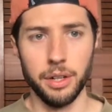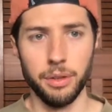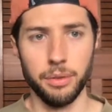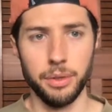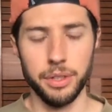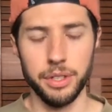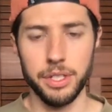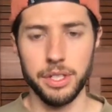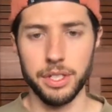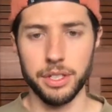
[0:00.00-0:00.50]

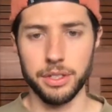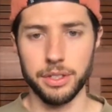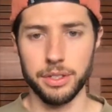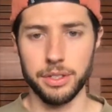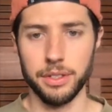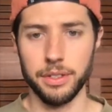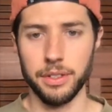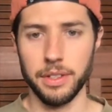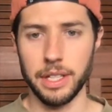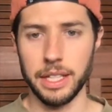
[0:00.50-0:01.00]
really just
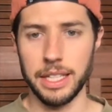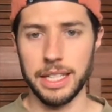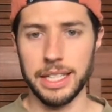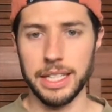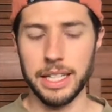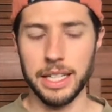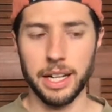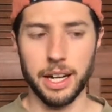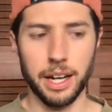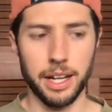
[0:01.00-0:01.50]

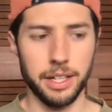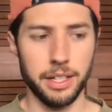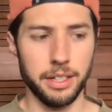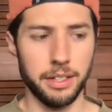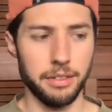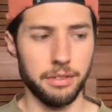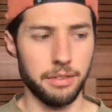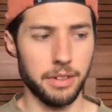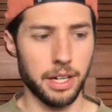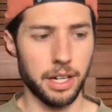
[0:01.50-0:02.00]
any kind
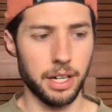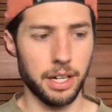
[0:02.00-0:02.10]
of